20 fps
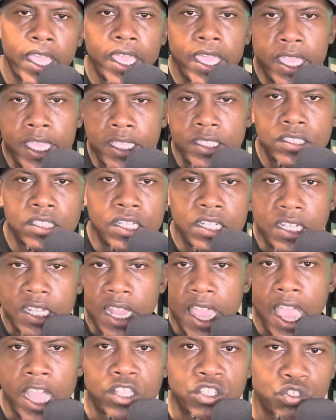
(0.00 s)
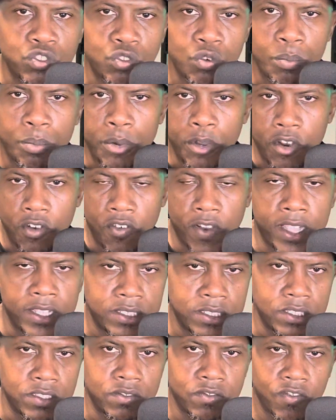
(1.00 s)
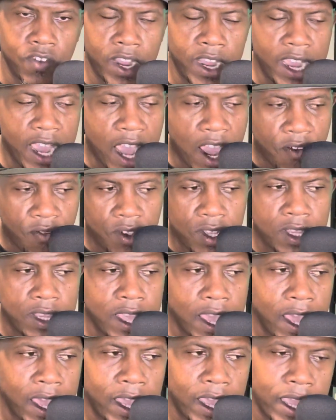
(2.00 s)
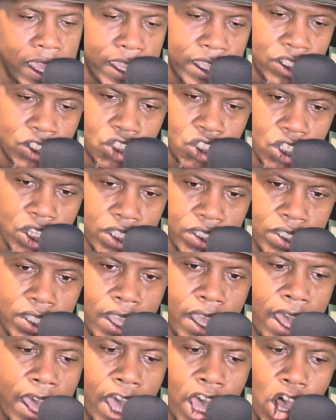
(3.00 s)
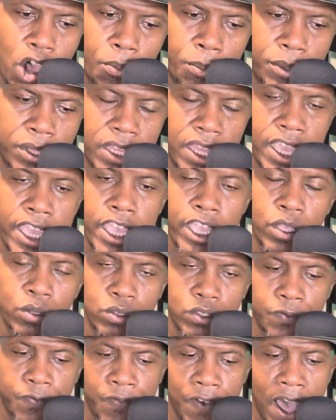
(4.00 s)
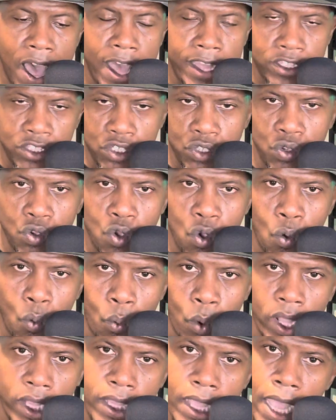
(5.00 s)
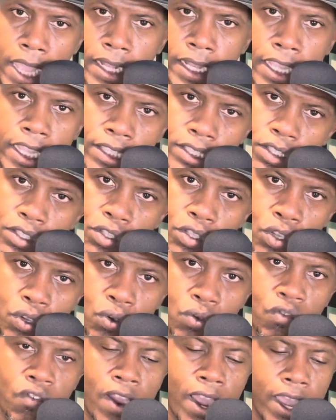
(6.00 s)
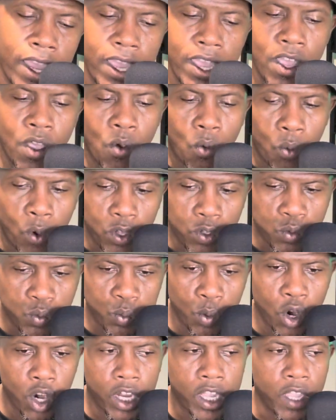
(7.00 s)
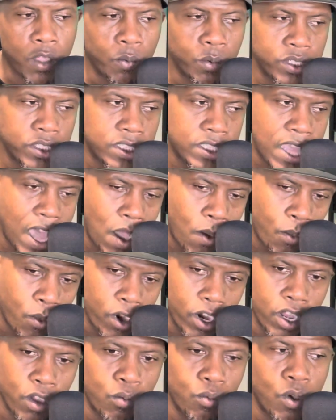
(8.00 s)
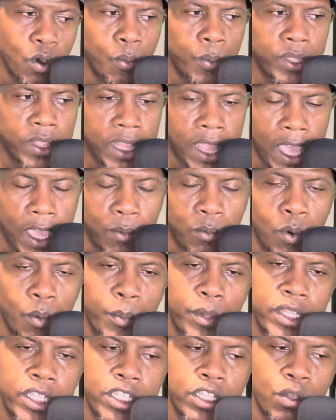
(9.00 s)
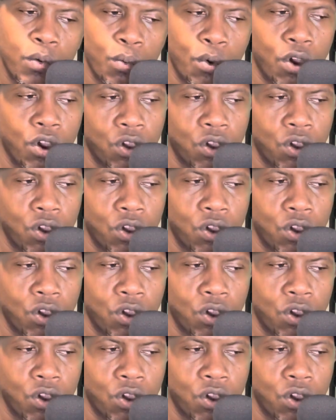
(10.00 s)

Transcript: is a natural progression, right? Everything is just helping the Eagles fine-tune what they need to do, right? What's working, what's not working, what we like, what we need to work